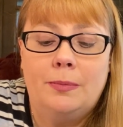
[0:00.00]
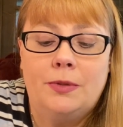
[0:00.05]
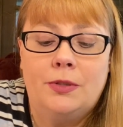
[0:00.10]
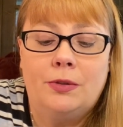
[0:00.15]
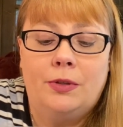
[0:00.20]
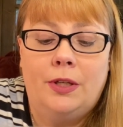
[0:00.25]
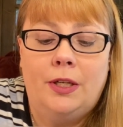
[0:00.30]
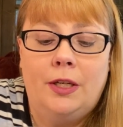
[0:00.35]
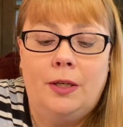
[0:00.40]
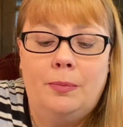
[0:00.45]

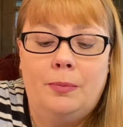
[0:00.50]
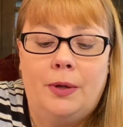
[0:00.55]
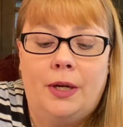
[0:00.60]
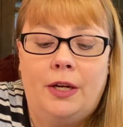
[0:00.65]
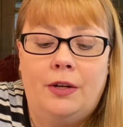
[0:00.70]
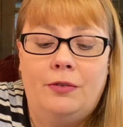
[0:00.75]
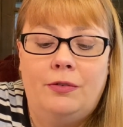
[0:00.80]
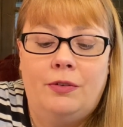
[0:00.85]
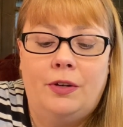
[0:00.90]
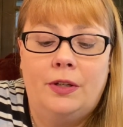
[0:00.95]
zucchini
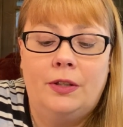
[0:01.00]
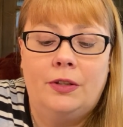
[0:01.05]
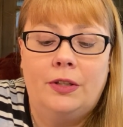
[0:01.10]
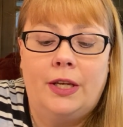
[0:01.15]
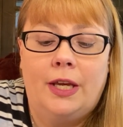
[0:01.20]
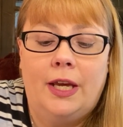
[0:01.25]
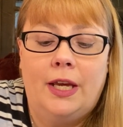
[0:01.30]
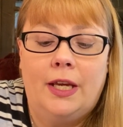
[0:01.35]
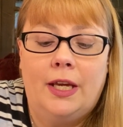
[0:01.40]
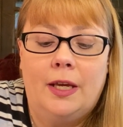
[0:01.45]
bread, funnel
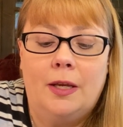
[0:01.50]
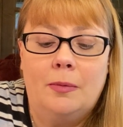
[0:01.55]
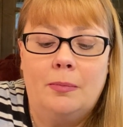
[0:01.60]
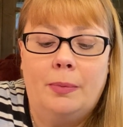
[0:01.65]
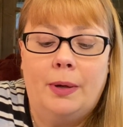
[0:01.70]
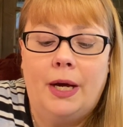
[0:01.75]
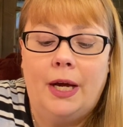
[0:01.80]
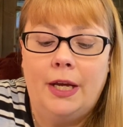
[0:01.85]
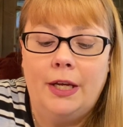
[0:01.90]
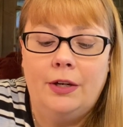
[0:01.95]
cake, and
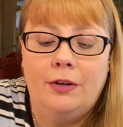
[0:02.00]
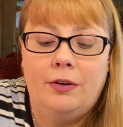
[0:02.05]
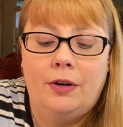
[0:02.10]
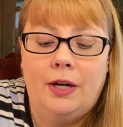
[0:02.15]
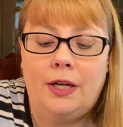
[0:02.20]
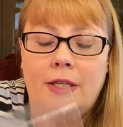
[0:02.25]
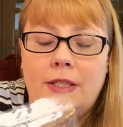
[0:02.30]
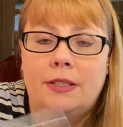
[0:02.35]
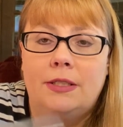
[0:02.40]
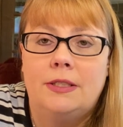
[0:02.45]
pie
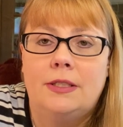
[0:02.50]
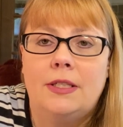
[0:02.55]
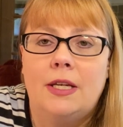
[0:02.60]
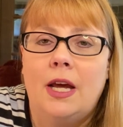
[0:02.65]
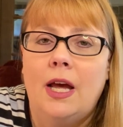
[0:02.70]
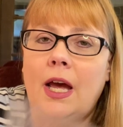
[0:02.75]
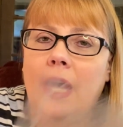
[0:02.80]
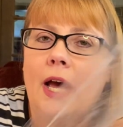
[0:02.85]
crust.